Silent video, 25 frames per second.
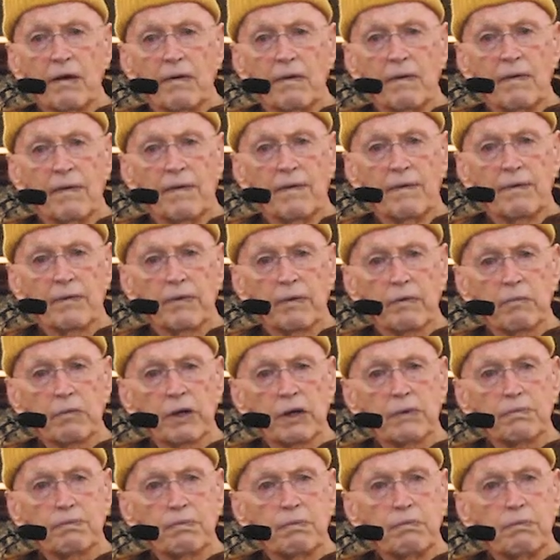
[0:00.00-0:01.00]

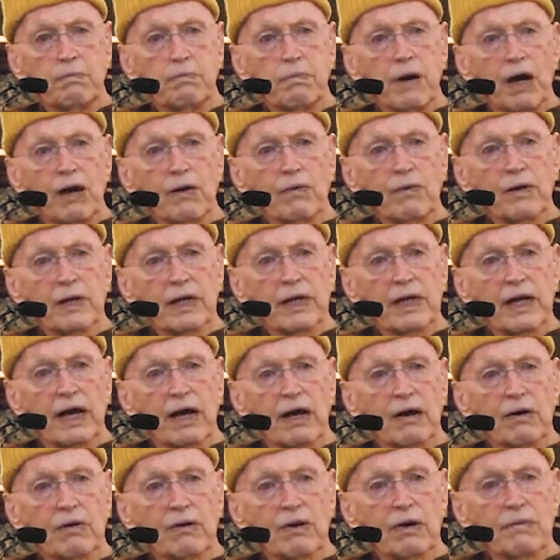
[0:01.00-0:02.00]
But
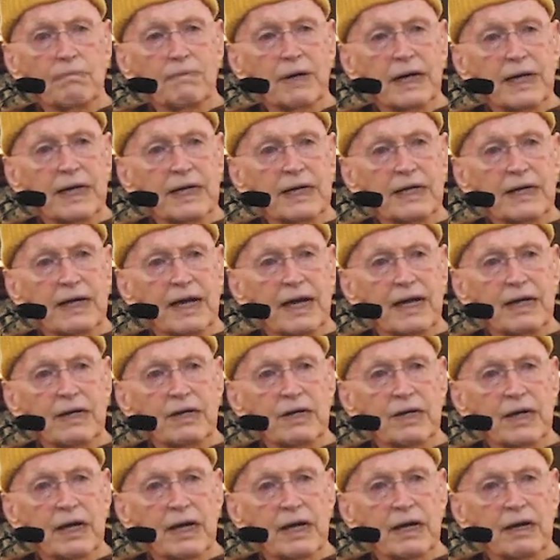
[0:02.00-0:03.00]
bhavana, or
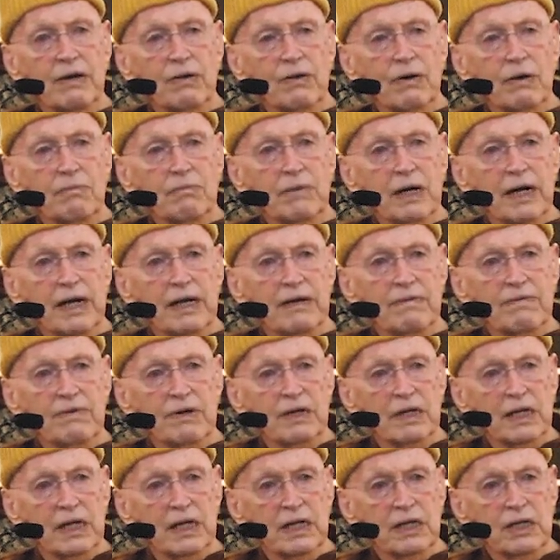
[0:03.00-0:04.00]
meditation, or
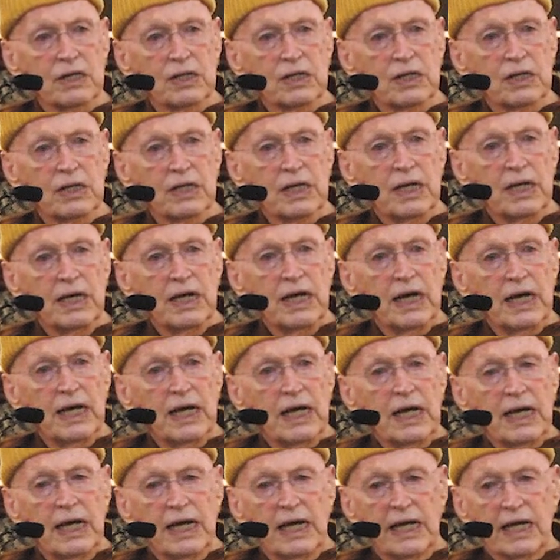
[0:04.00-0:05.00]
mindfulness,
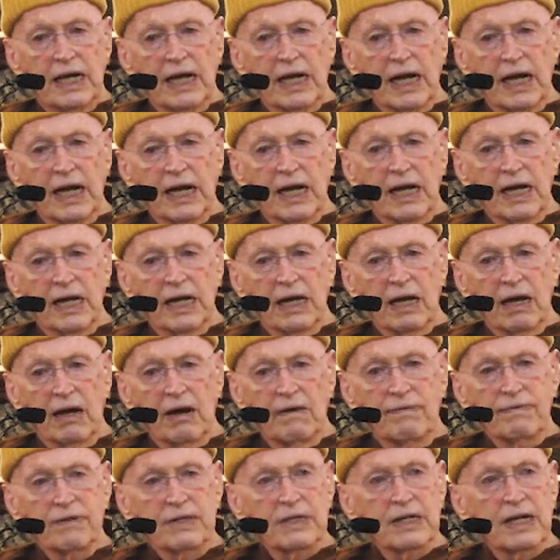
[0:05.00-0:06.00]

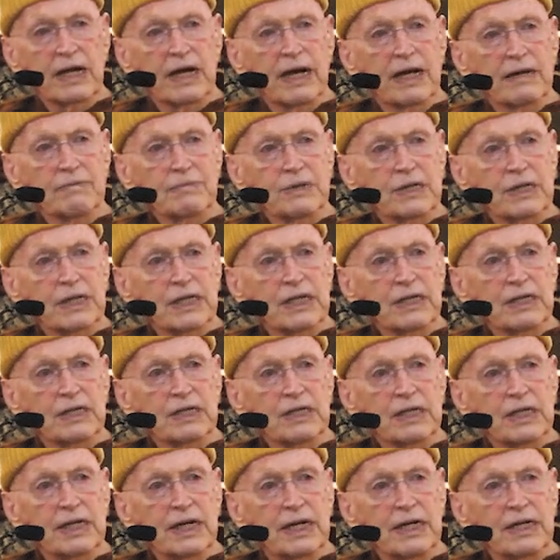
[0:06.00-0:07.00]
oftentimes
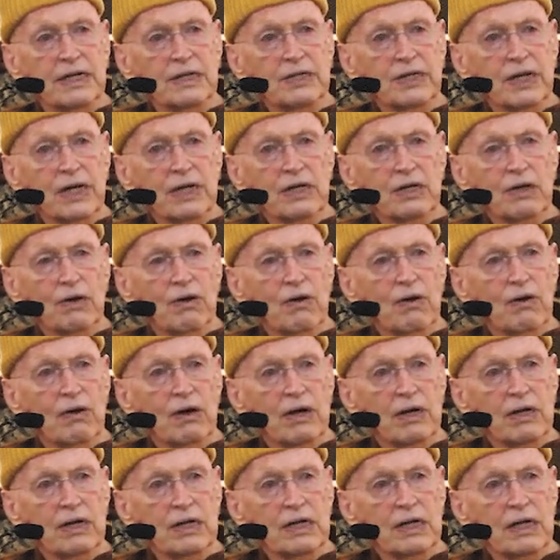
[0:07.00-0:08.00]
is
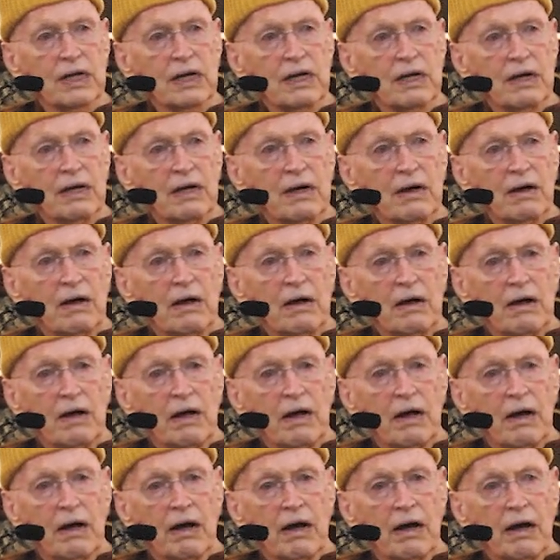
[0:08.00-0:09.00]
ignored
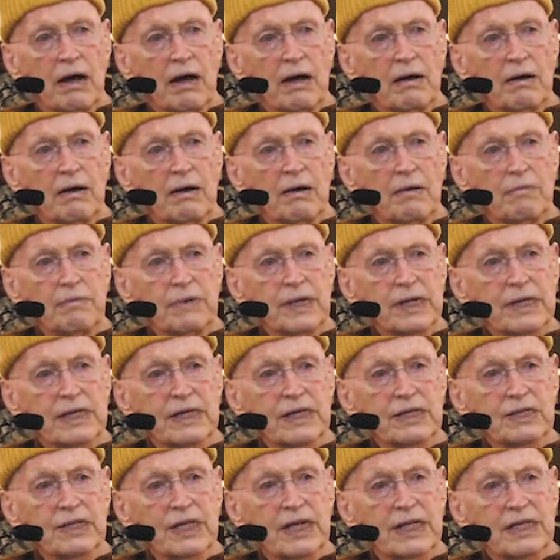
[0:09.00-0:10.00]

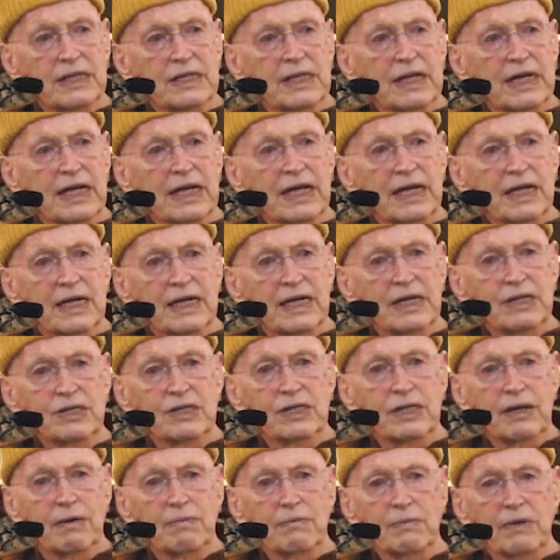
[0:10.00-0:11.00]
because they see it as
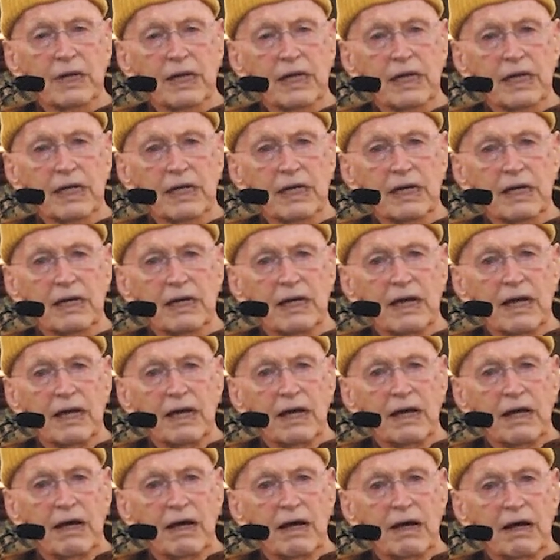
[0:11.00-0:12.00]
something
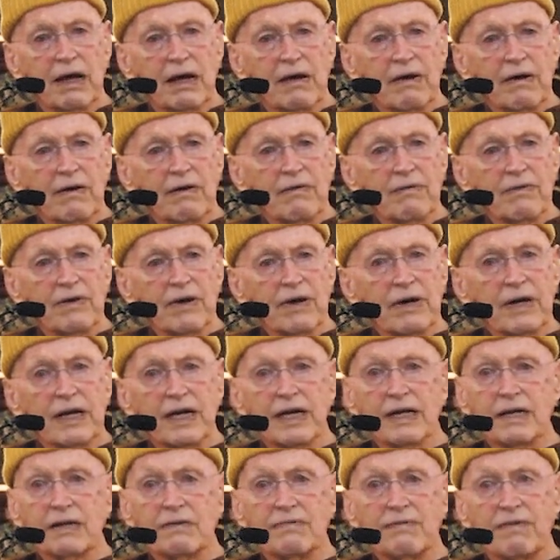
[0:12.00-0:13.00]

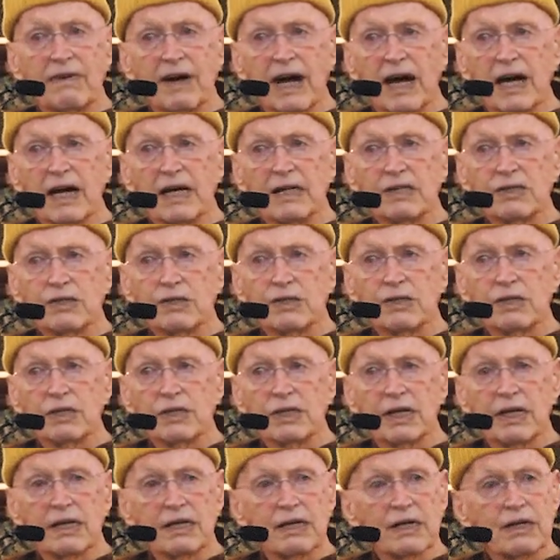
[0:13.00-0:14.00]
very advanced,
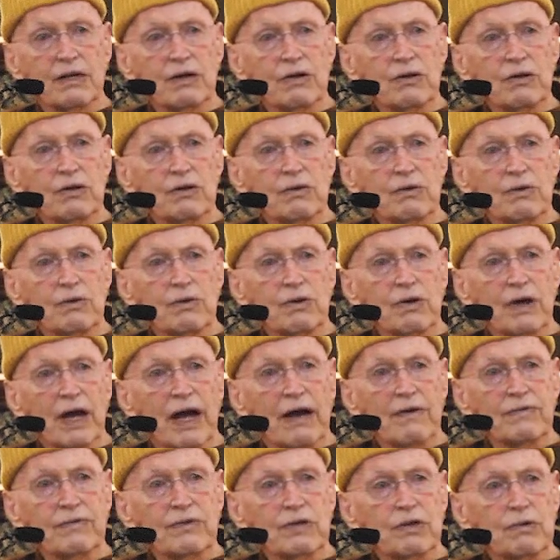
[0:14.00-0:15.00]
and you
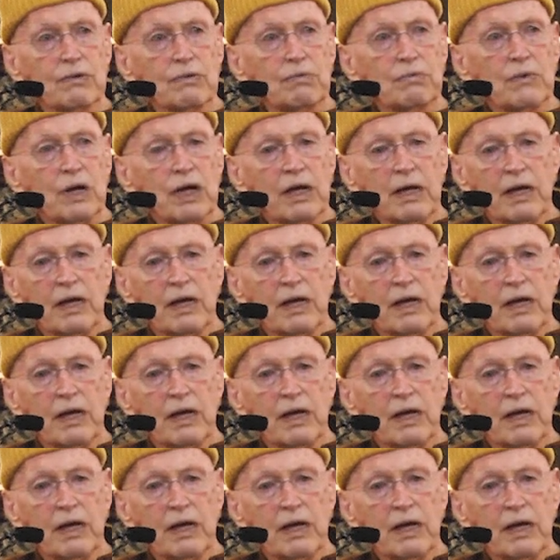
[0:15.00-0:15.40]
have to